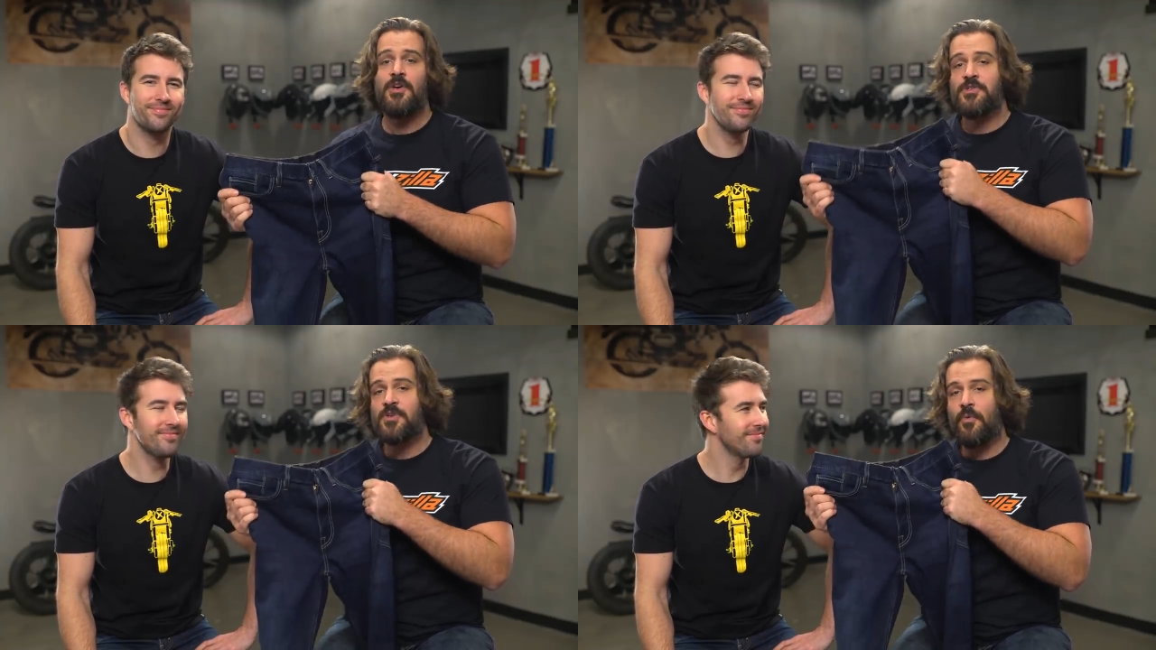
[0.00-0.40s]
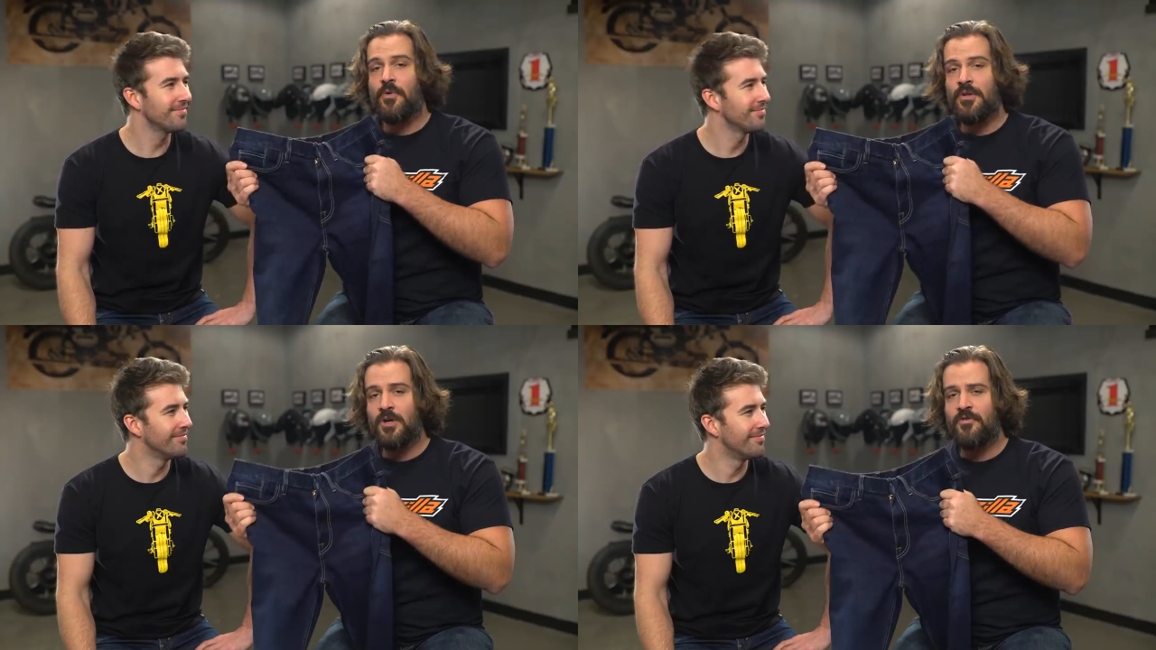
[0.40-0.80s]
Speaker 1: So when
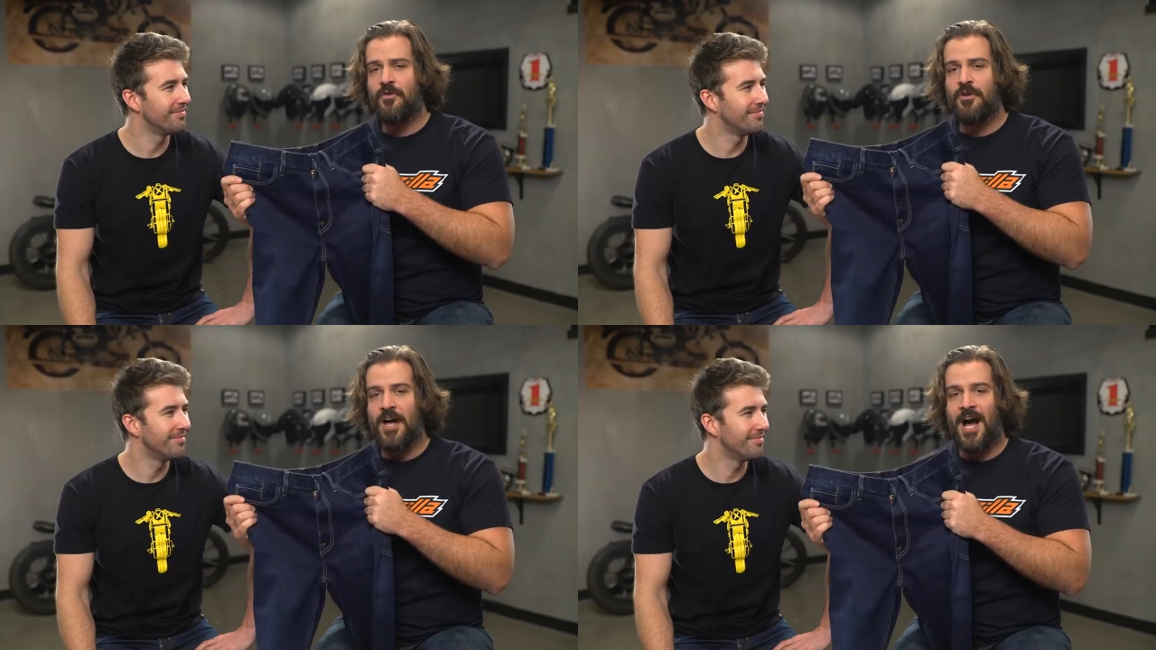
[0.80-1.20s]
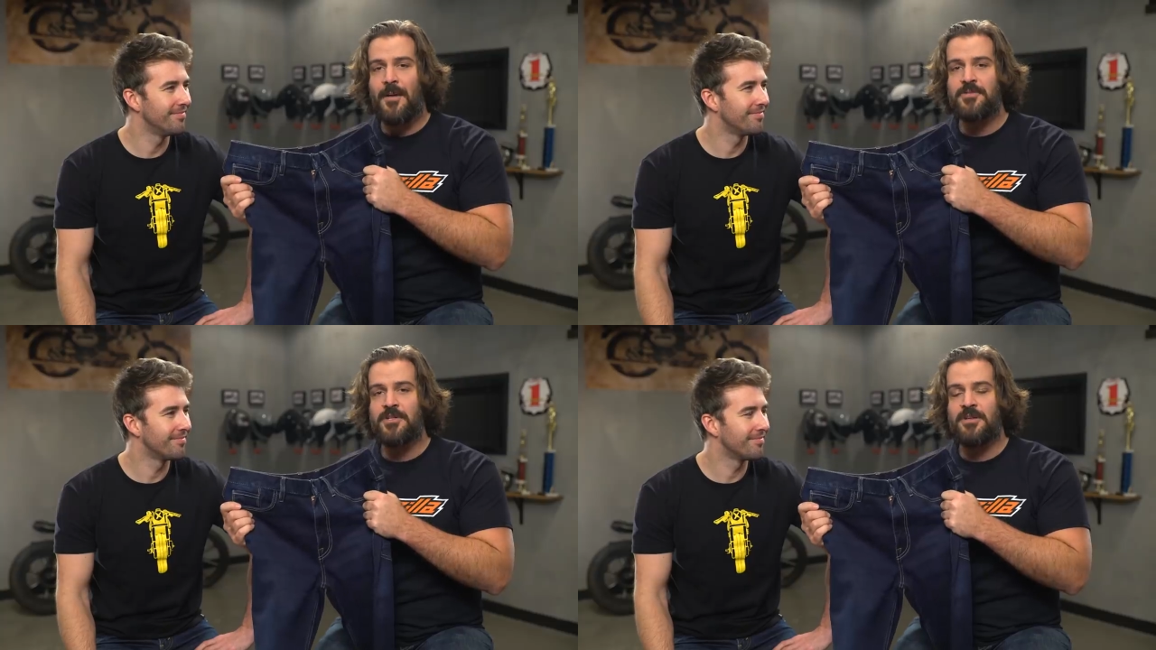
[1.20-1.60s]
we looked for an
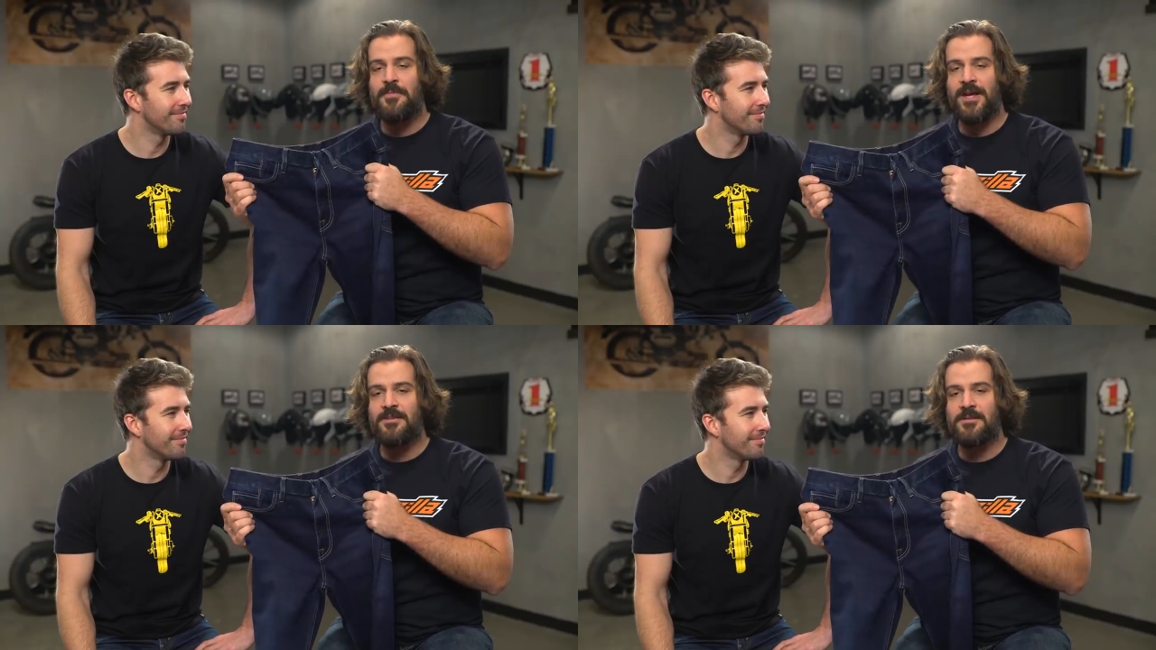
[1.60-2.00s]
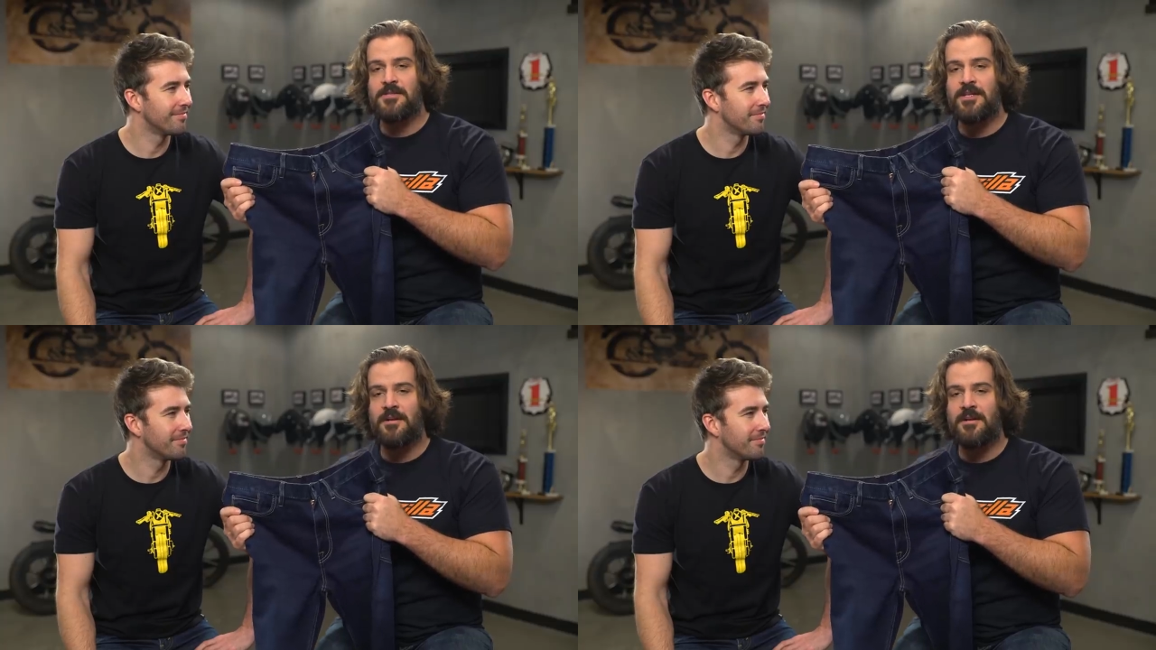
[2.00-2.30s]
option to pick this